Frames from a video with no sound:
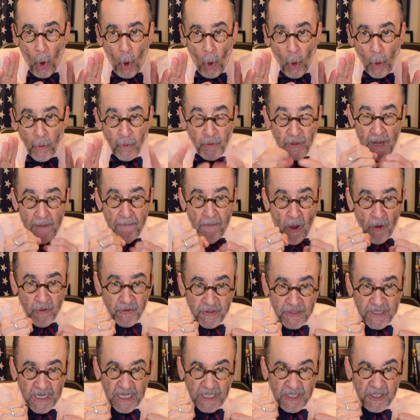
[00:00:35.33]
The
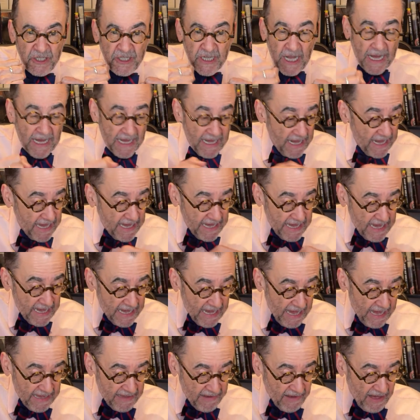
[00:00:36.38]
most exciting,
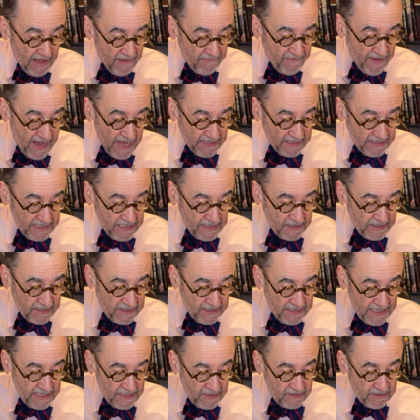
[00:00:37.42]
and, and I've got these
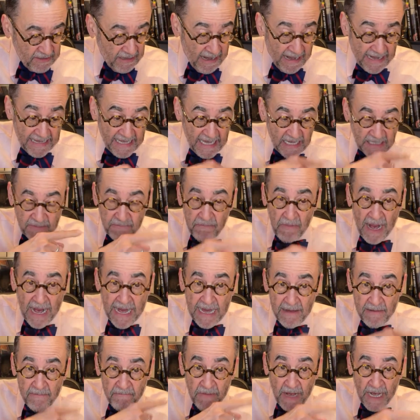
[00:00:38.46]
these. I guess
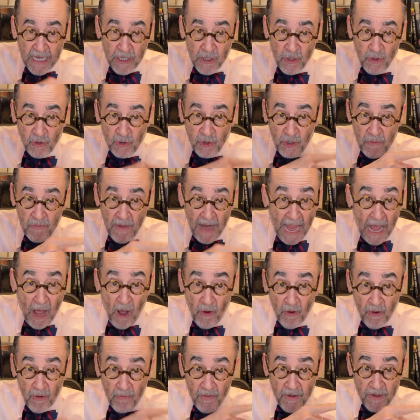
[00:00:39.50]
my my YouTube
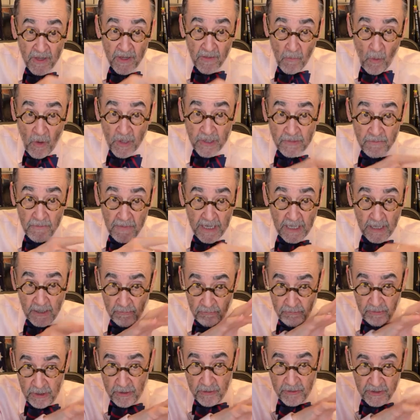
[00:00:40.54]
algorithm wants me to you
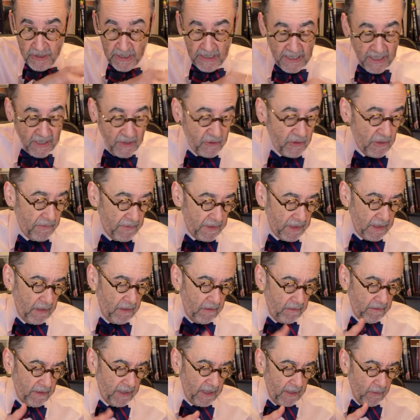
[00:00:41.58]
know, see these. So I'm thinking,
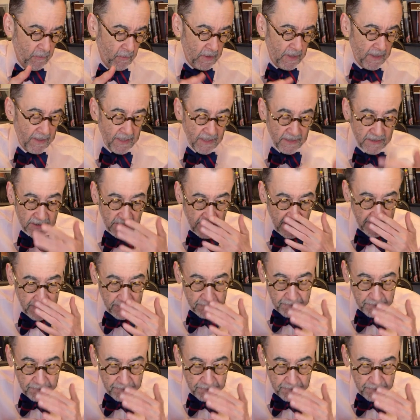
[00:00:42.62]
okay, what are they saying?